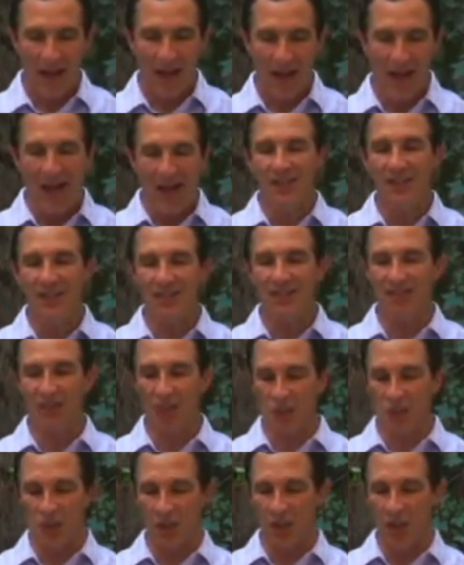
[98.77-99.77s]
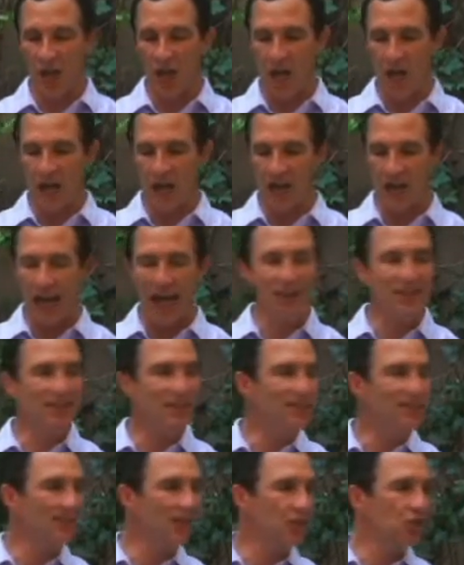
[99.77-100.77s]
antisocial lying.
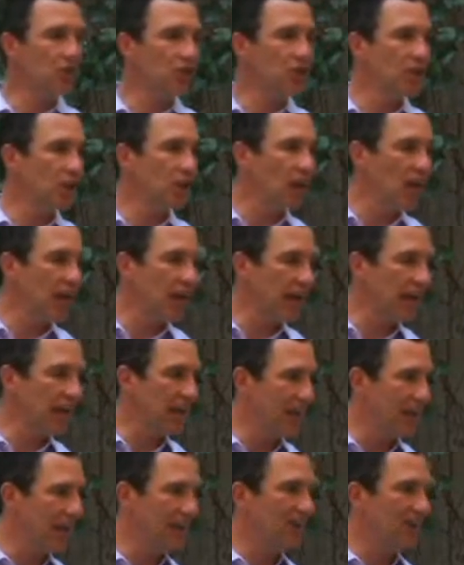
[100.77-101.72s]
Antisocial lying